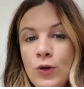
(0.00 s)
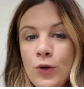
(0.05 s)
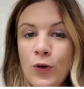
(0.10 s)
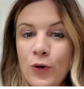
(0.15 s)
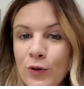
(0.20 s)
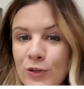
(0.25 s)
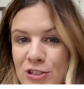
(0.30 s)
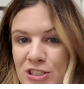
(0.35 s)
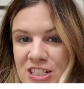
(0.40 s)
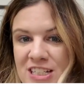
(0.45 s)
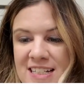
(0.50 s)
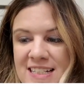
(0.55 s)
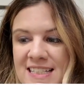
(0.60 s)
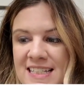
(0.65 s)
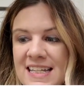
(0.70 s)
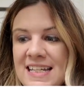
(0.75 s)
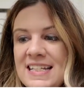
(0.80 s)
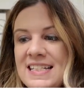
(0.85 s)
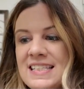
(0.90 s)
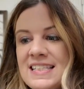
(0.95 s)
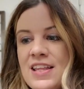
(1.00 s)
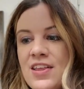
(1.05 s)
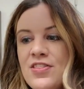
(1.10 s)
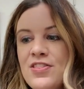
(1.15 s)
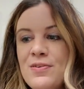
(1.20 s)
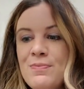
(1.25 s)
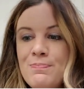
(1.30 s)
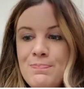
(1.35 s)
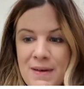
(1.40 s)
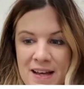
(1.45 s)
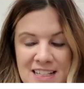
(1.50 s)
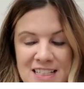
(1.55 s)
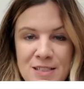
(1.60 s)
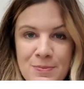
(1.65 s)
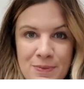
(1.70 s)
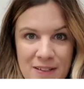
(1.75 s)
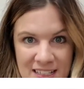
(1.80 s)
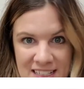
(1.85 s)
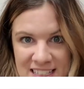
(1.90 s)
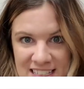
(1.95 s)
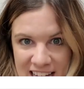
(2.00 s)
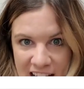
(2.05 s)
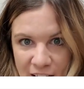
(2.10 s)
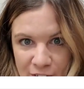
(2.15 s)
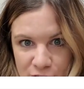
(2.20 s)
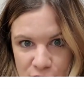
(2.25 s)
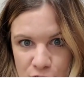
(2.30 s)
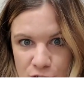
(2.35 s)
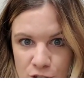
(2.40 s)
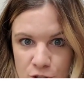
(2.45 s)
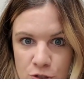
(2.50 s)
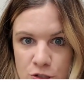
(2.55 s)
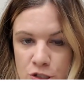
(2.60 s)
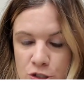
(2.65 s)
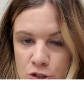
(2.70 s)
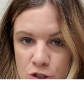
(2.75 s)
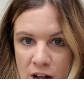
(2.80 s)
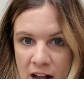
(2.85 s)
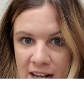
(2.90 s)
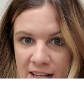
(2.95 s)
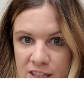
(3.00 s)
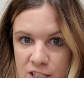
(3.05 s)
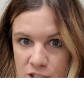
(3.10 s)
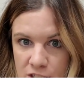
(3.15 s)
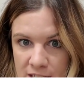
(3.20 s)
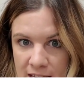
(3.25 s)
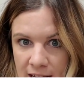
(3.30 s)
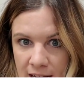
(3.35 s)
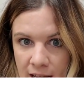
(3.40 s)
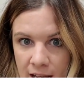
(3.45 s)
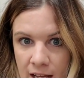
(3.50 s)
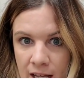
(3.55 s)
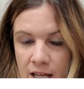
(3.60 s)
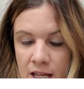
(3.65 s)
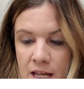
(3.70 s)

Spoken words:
Google Sheets is the best place to have your students track their data.